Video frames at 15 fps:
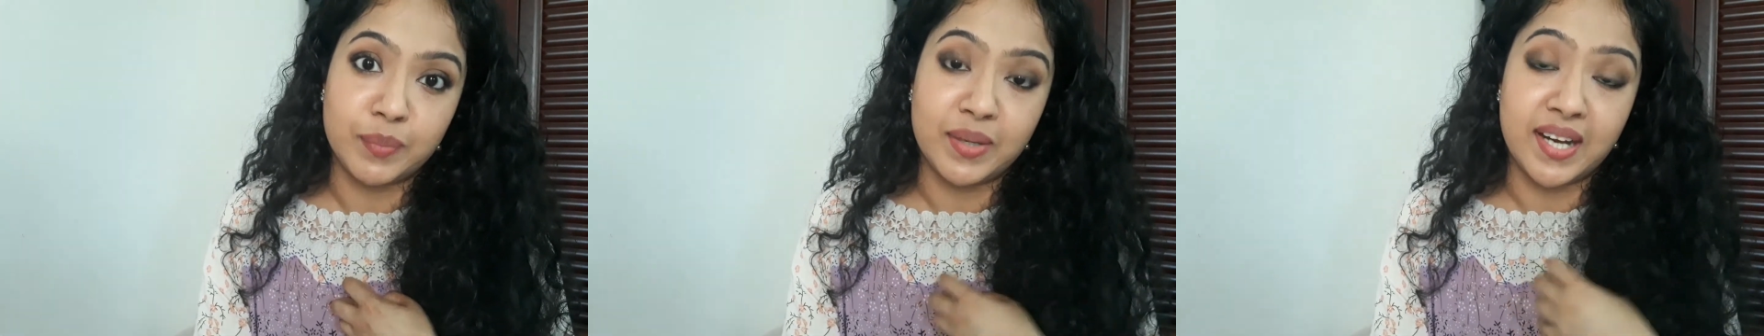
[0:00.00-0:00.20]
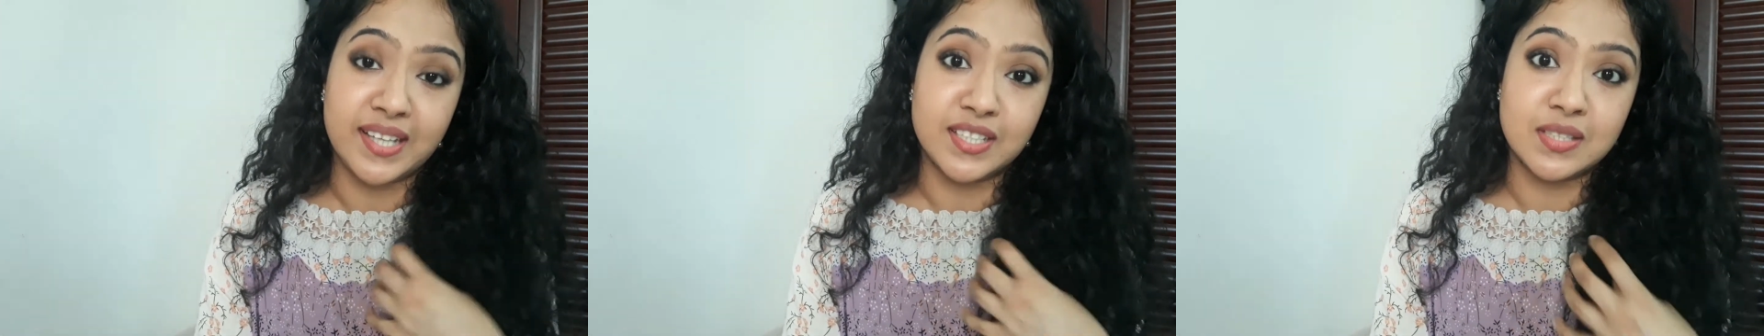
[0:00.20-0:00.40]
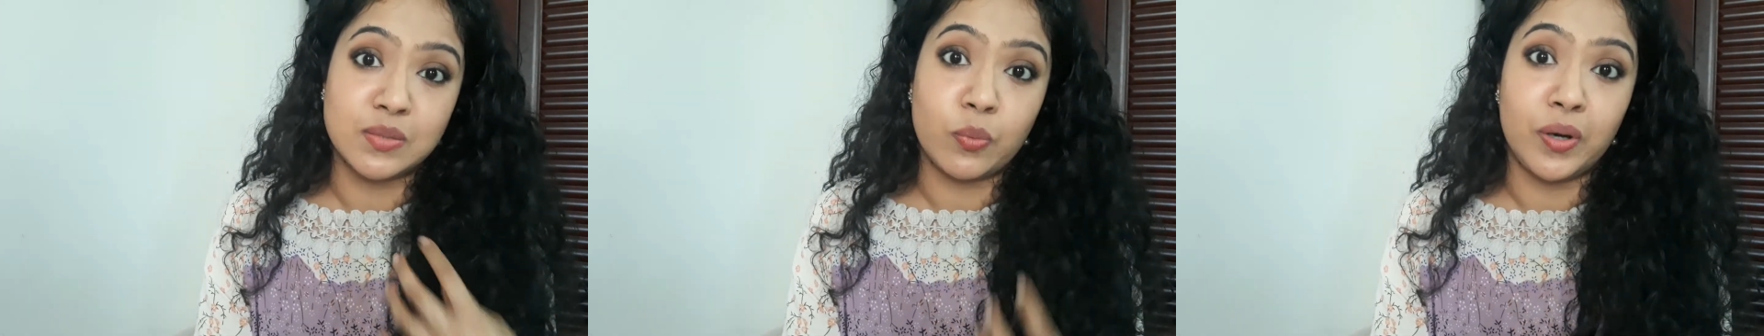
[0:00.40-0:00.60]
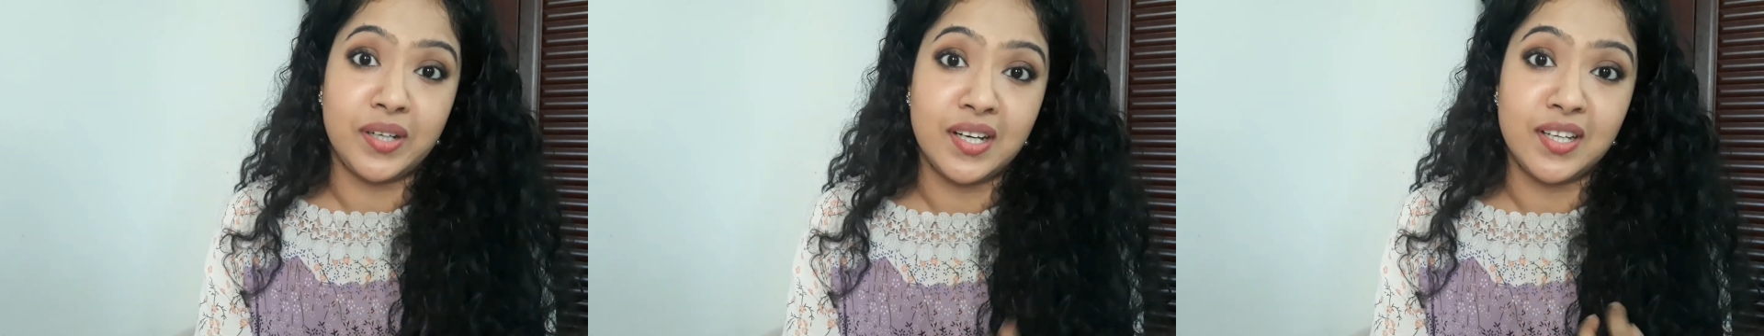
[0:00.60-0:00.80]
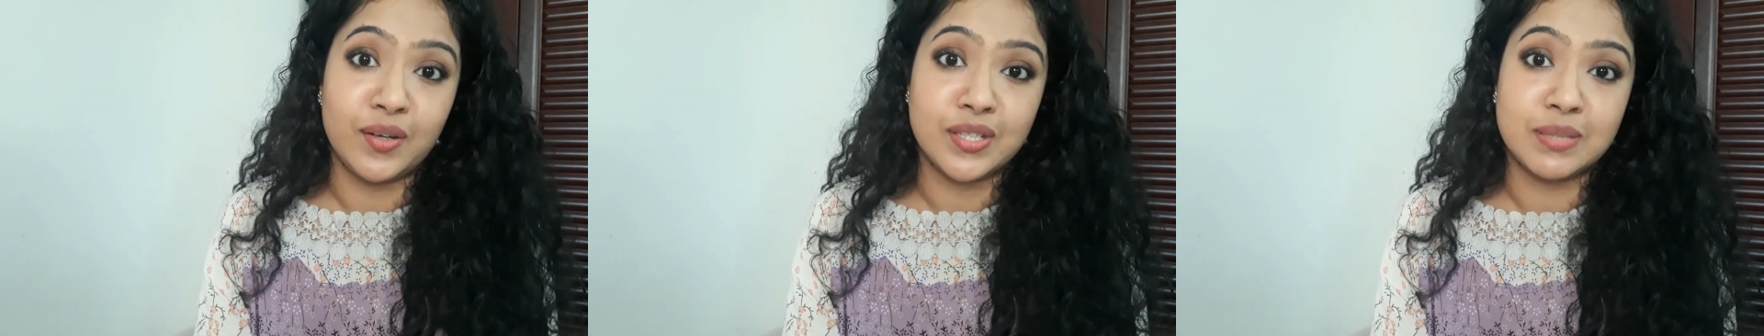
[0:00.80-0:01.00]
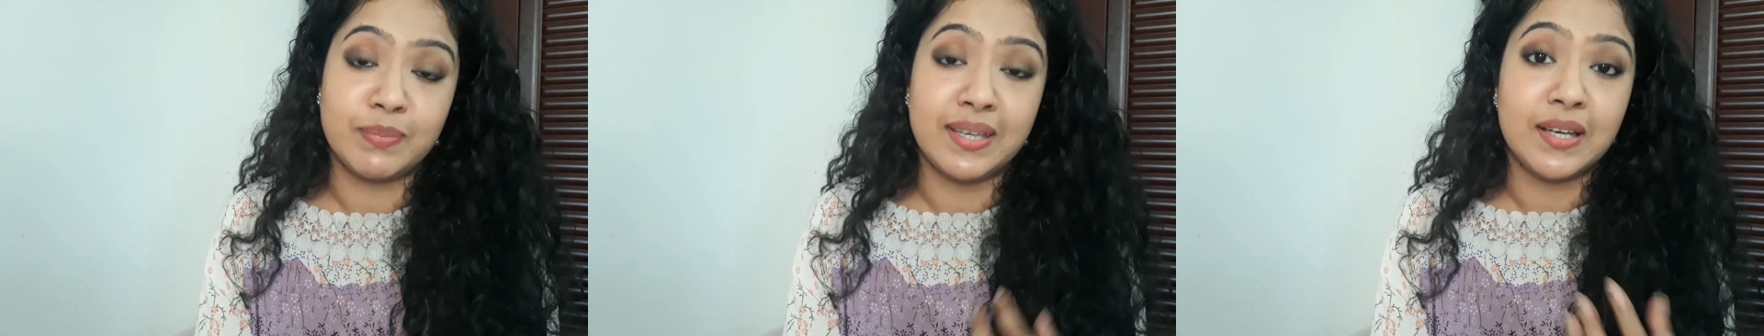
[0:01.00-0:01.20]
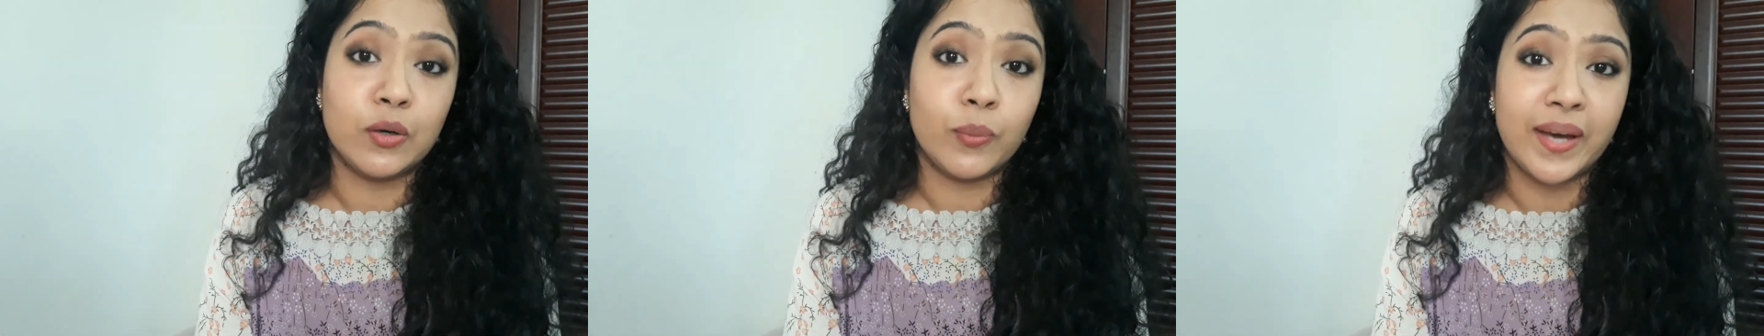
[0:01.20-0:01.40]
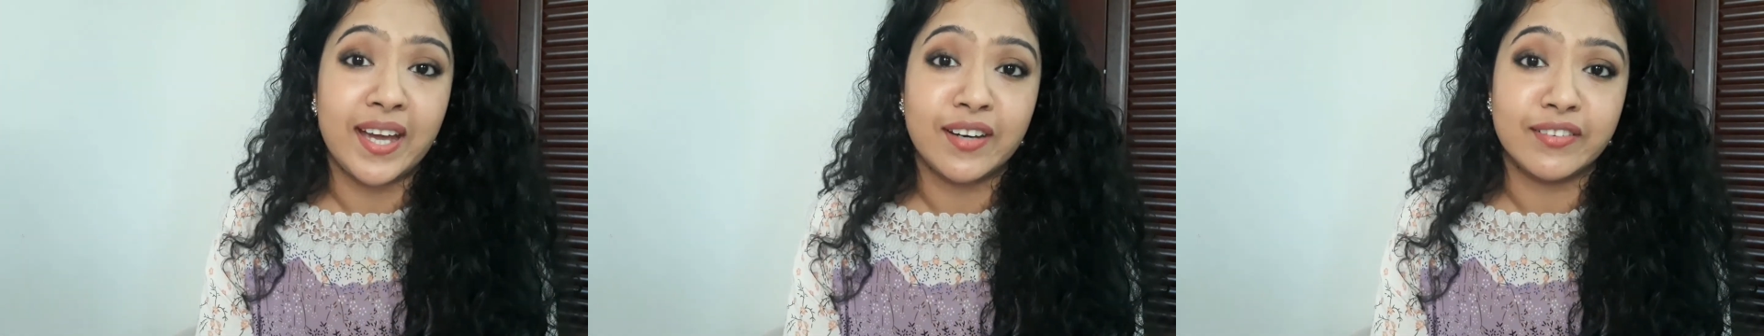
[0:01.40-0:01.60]
and I just wanted you to be
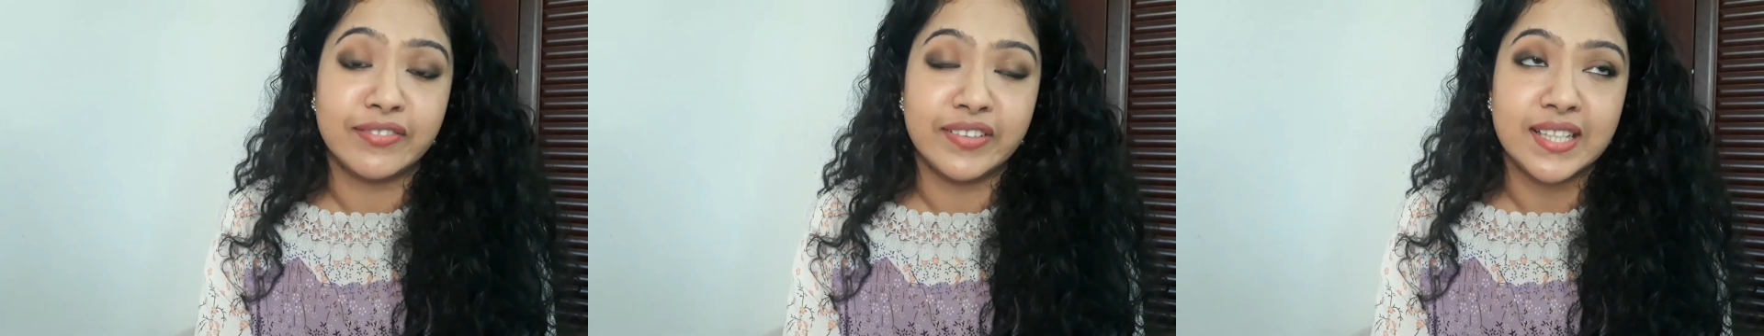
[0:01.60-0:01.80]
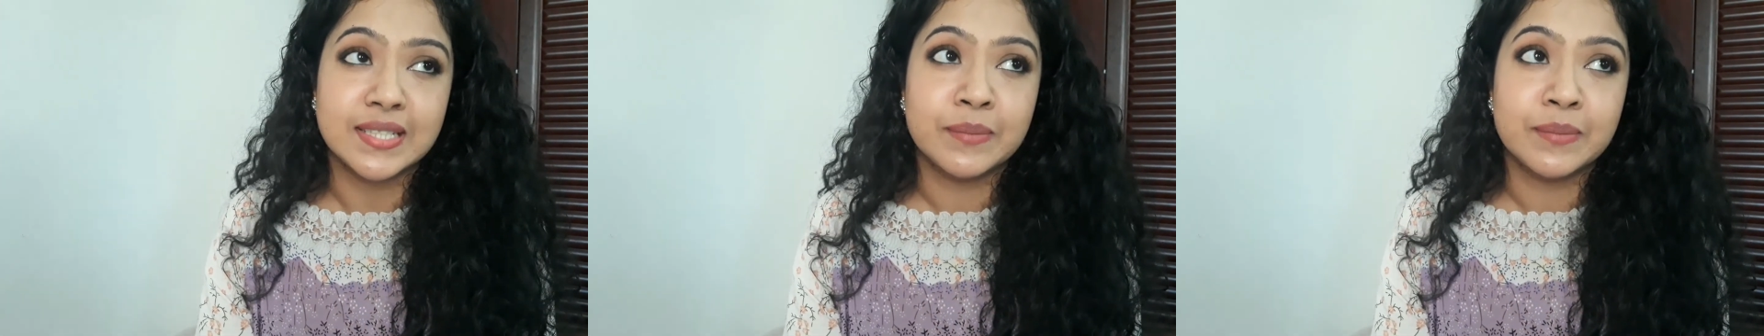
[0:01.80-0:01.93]
aware of it.